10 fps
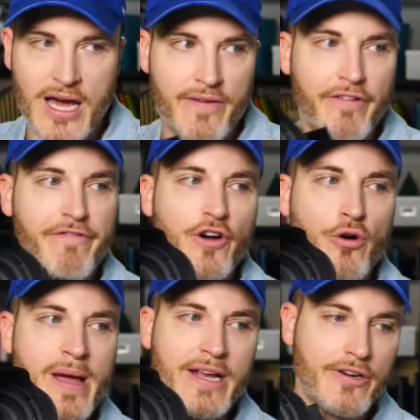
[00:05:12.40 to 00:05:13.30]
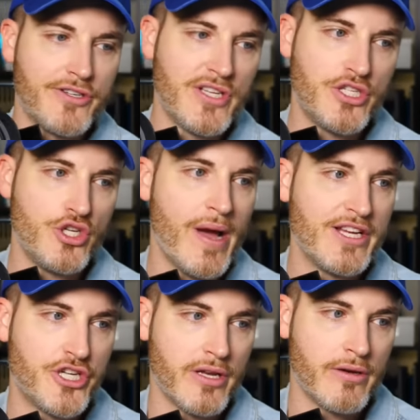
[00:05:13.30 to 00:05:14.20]
kind of a filmmaker
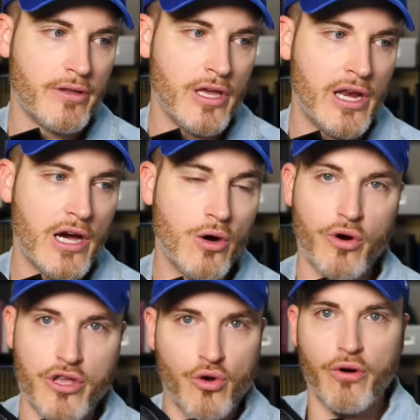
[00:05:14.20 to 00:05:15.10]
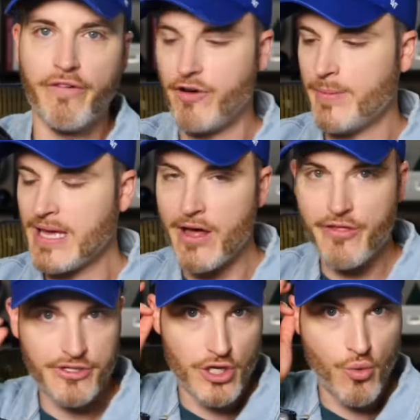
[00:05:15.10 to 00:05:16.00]
situation, you know, where you're filming
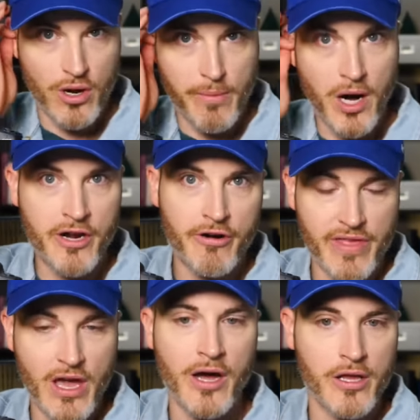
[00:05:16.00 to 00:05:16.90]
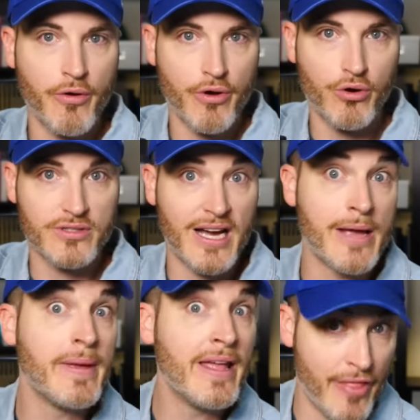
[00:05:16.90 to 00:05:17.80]
others and you want to monitor the audio the whole
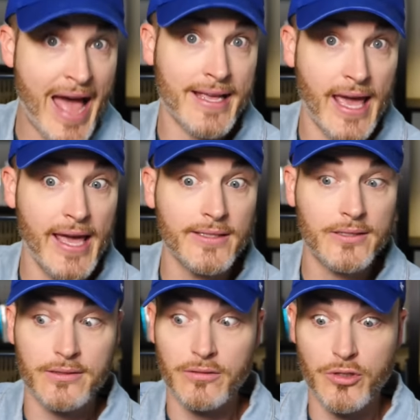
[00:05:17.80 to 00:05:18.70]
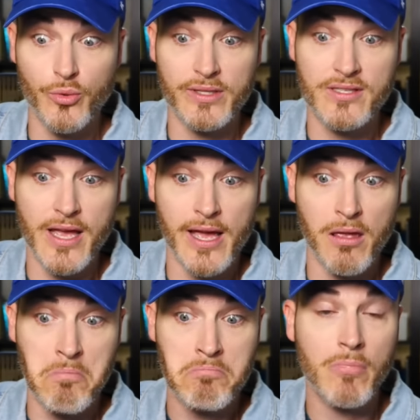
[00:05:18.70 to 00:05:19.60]
time. In that case, you would
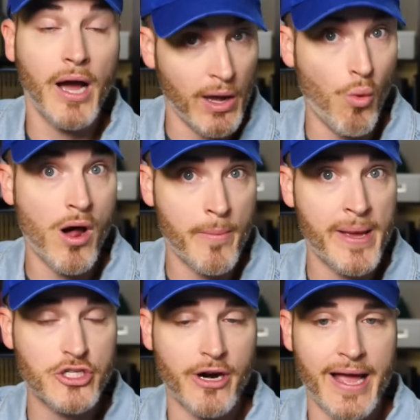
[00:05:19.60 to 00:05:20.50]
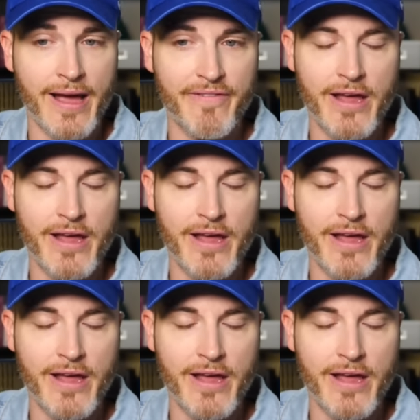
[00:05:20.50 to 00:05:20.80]
say, I want to make sure I have